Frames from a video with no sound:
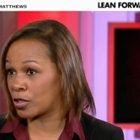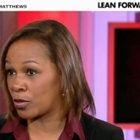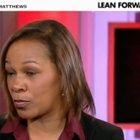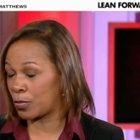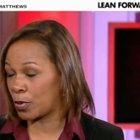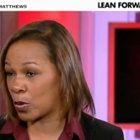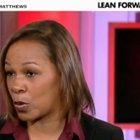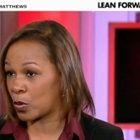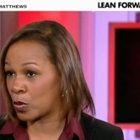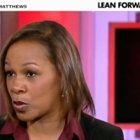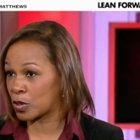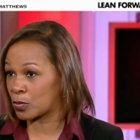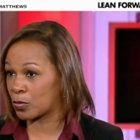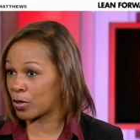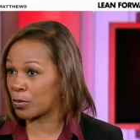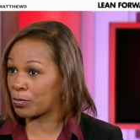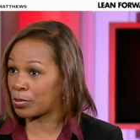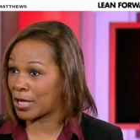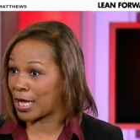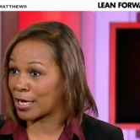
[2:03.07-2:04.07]
to the polls,
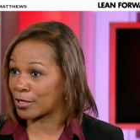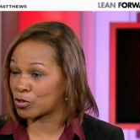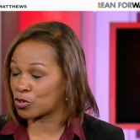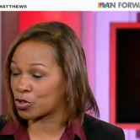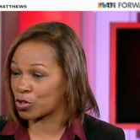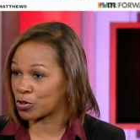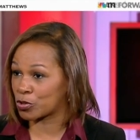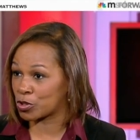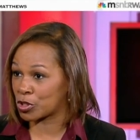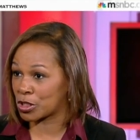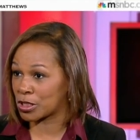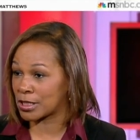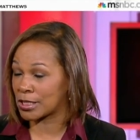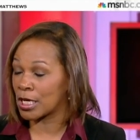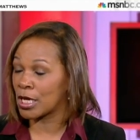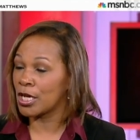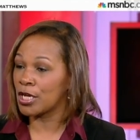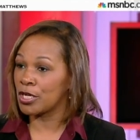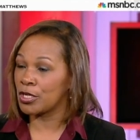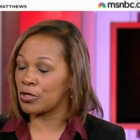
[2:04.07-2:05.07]
where black
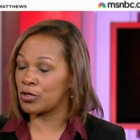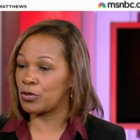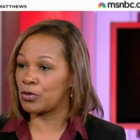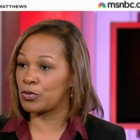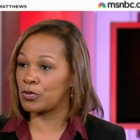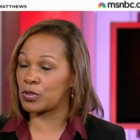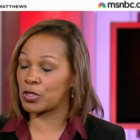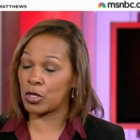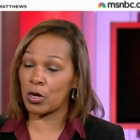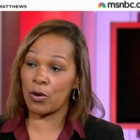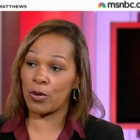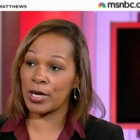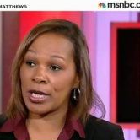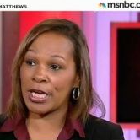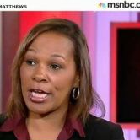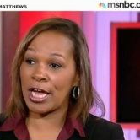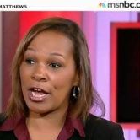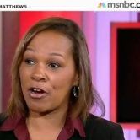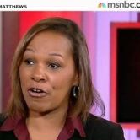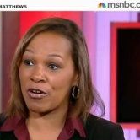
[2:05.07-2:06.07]
churches use going
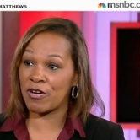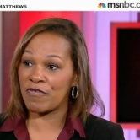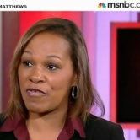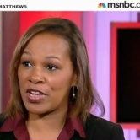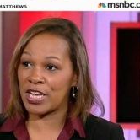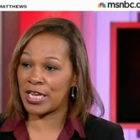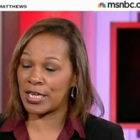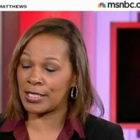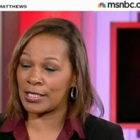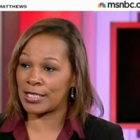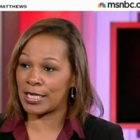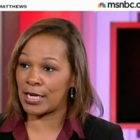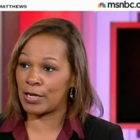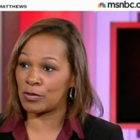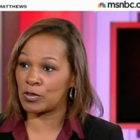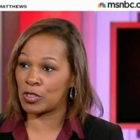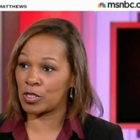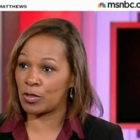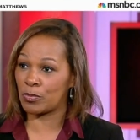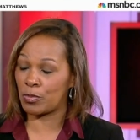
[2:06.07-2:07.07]
caravan
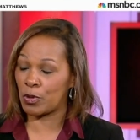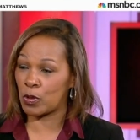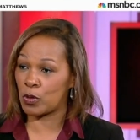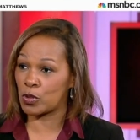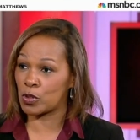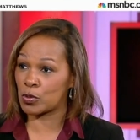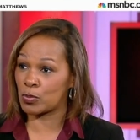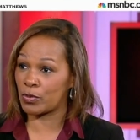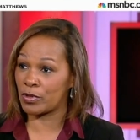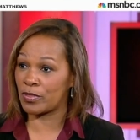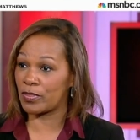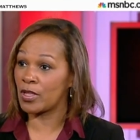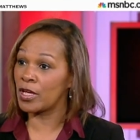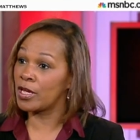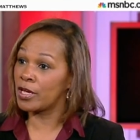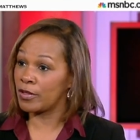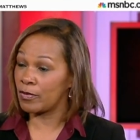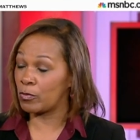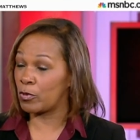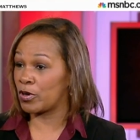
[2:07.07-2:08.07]
down to the polls with,
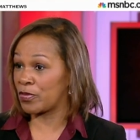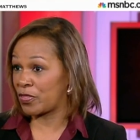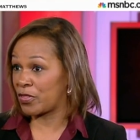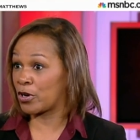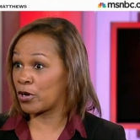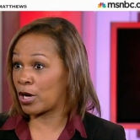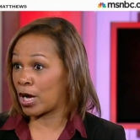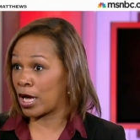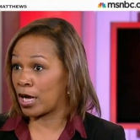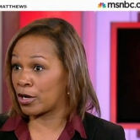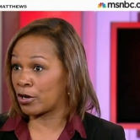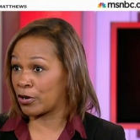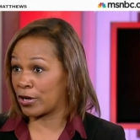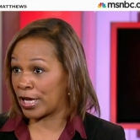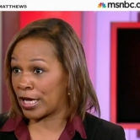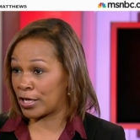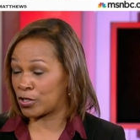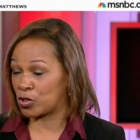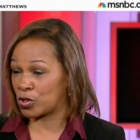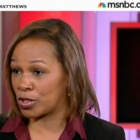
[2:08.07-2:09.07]
with their
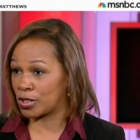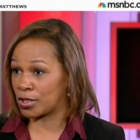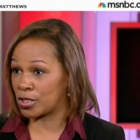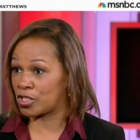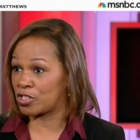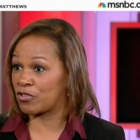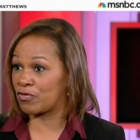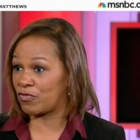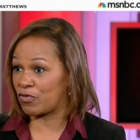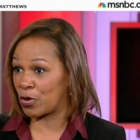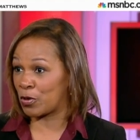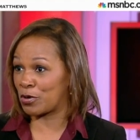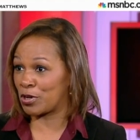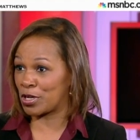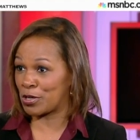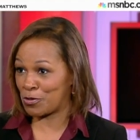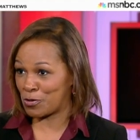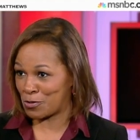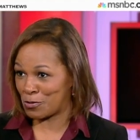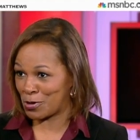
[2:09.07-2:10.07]
congregations to
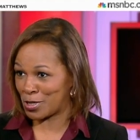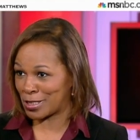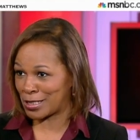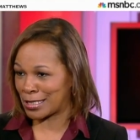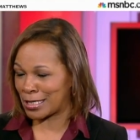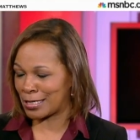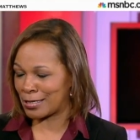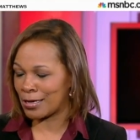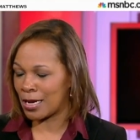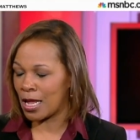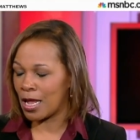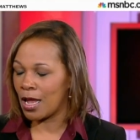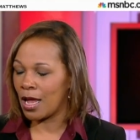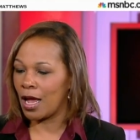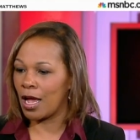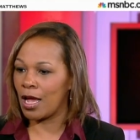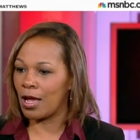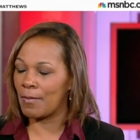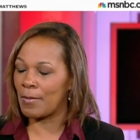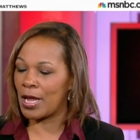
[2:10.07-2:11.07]
vote in unison.
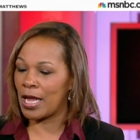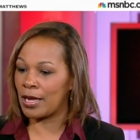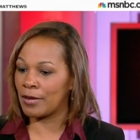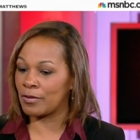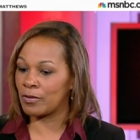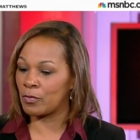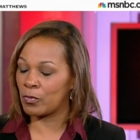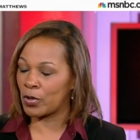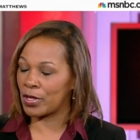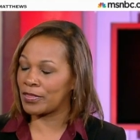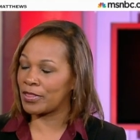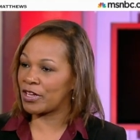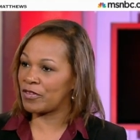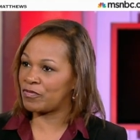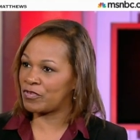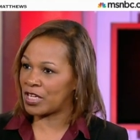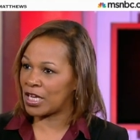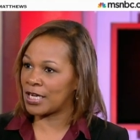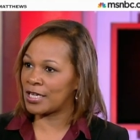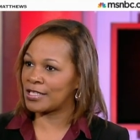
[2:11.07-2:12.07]
Um, and what
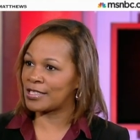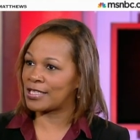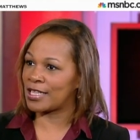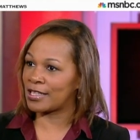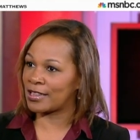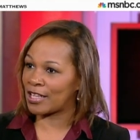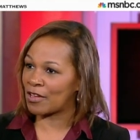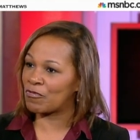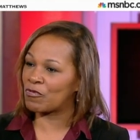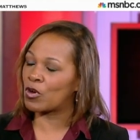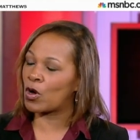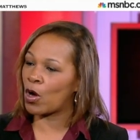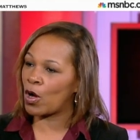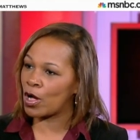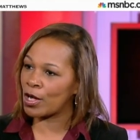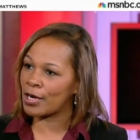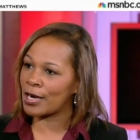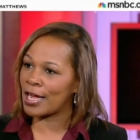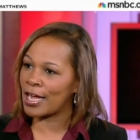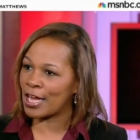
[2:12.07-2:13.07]
they've done is that they've
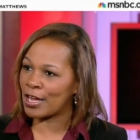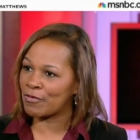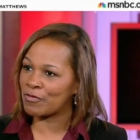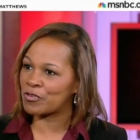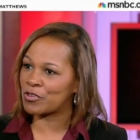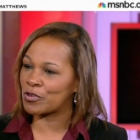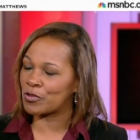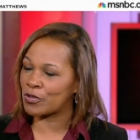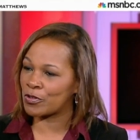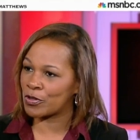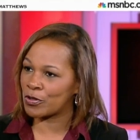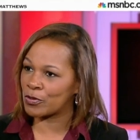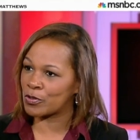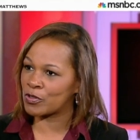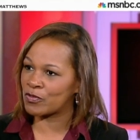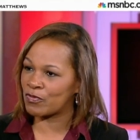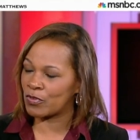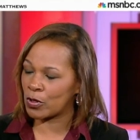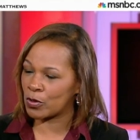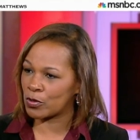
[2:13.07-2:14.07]
gone after
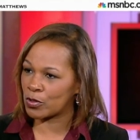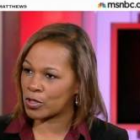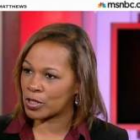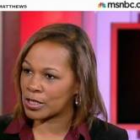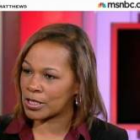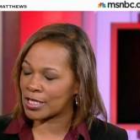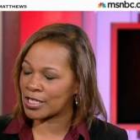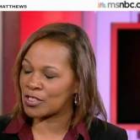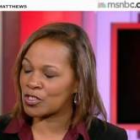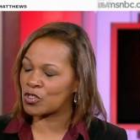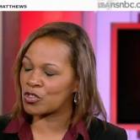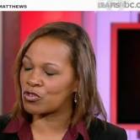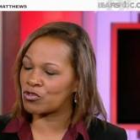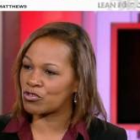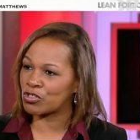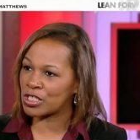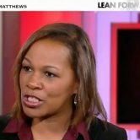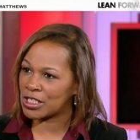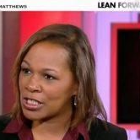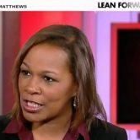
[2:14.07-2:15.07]
those voters. It's
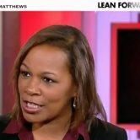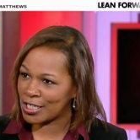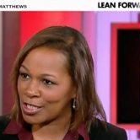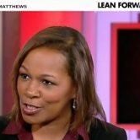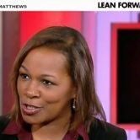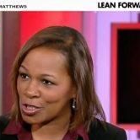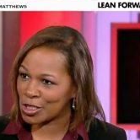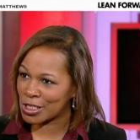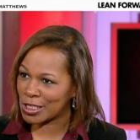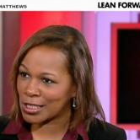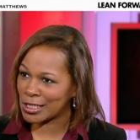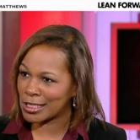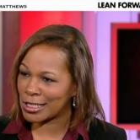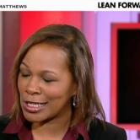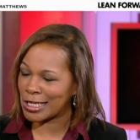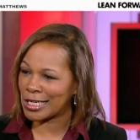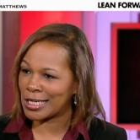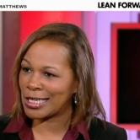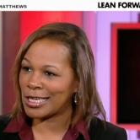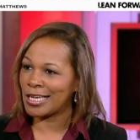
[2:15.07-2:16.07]

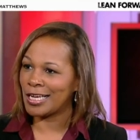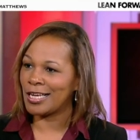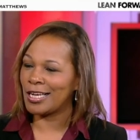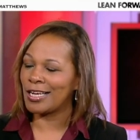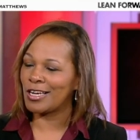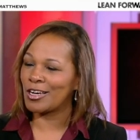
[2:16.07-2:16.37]
strategically